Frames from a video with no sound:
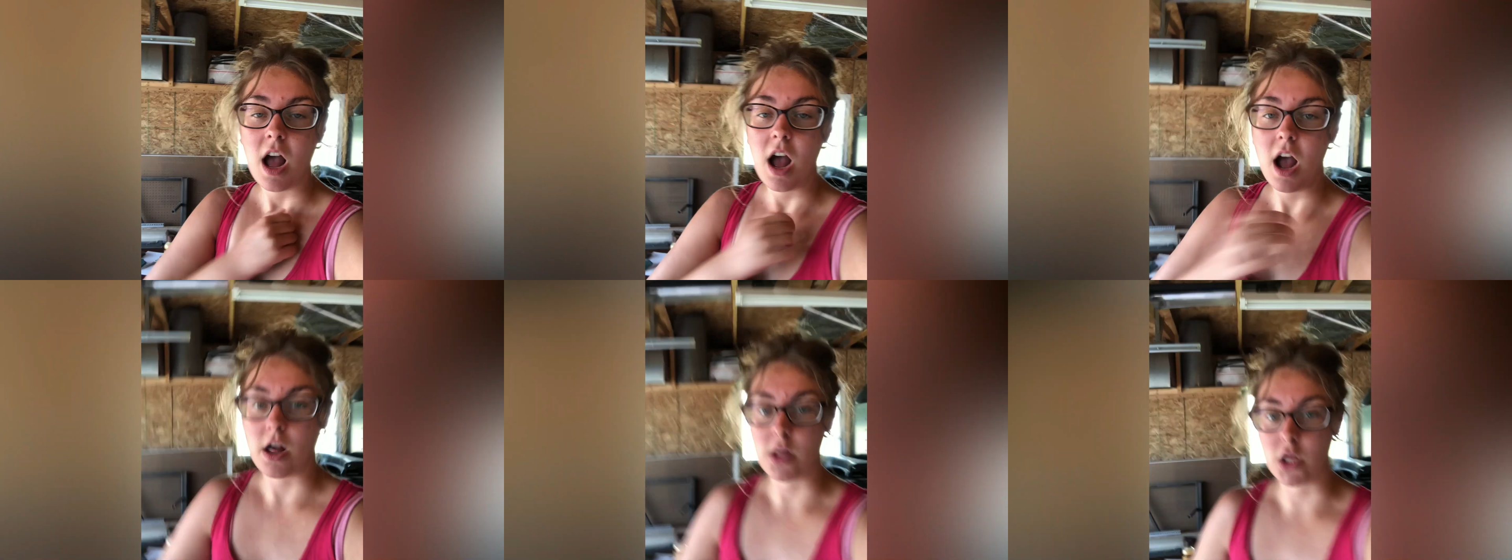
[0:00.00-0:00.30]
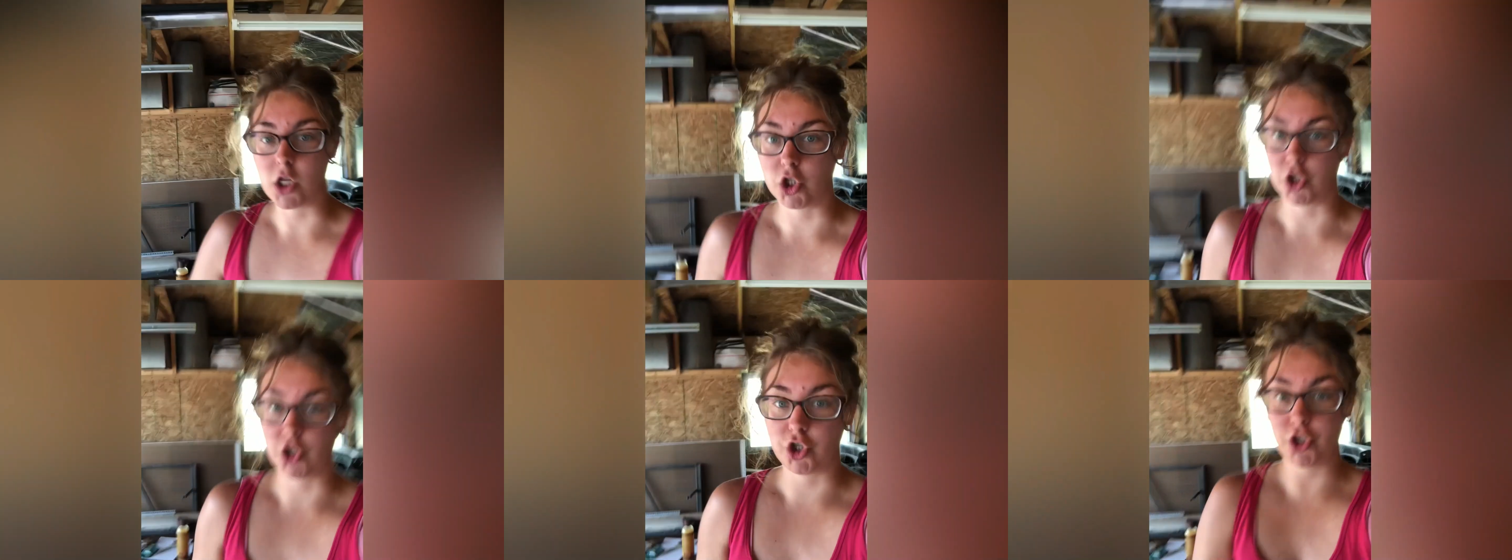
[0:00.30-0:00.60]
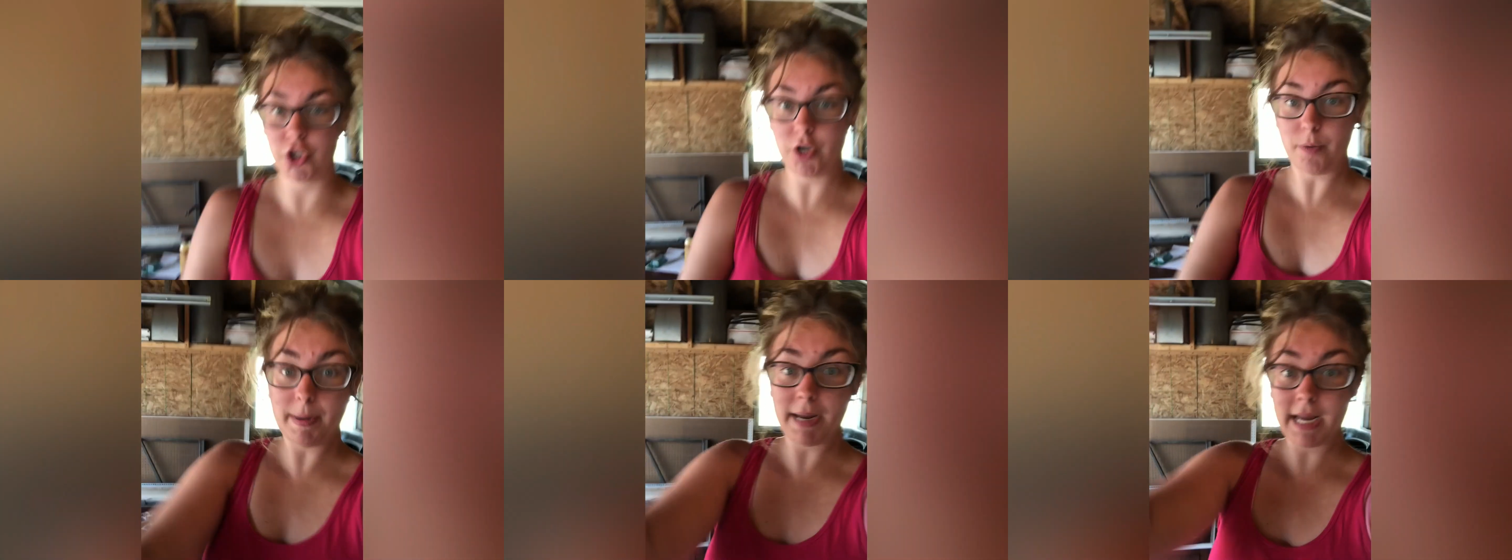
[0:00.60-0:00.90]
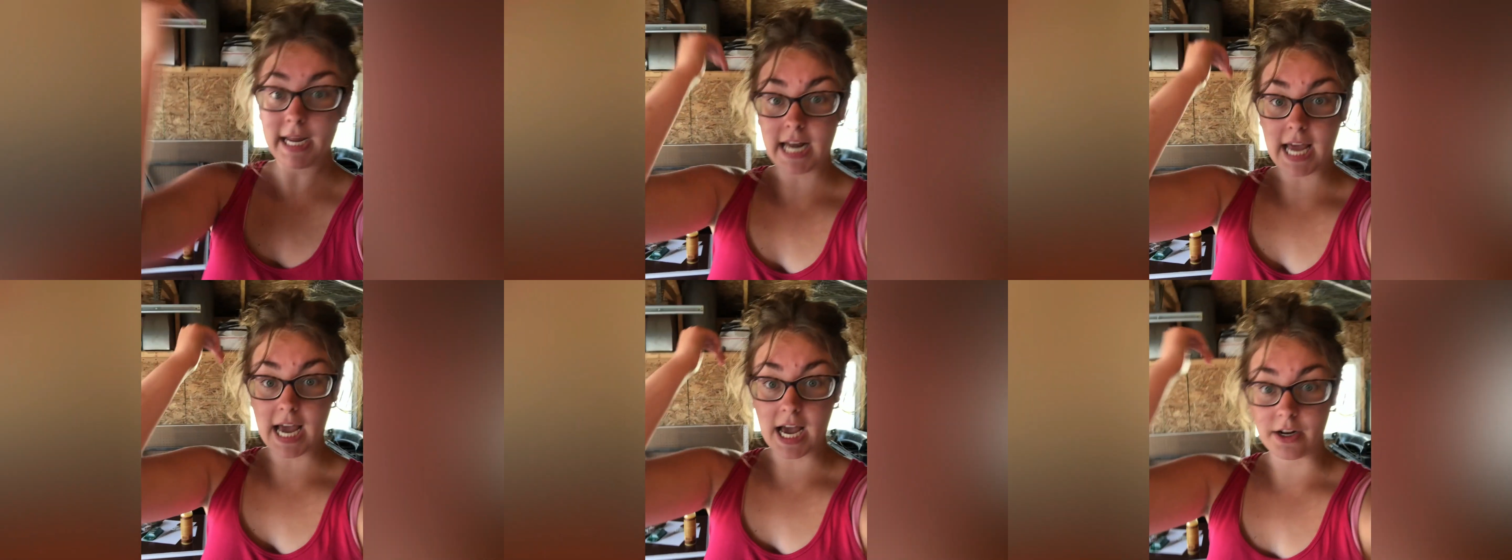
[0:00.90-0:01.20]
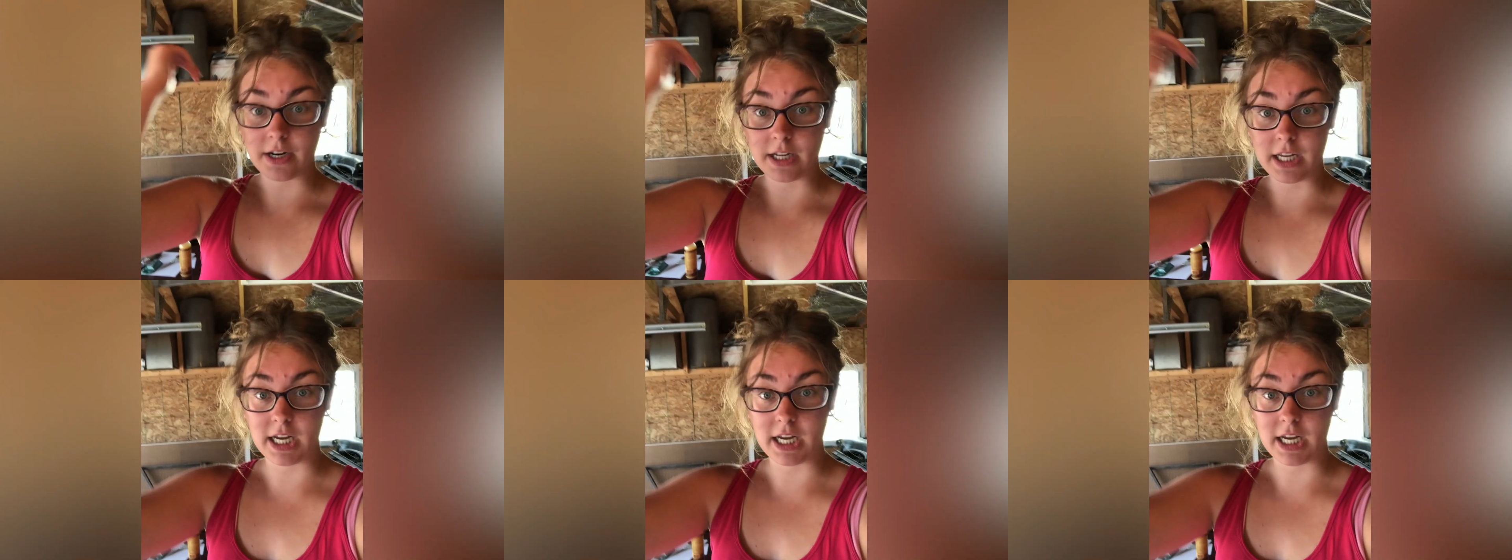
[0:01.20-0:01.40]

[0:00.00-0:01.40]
And then shipping it out of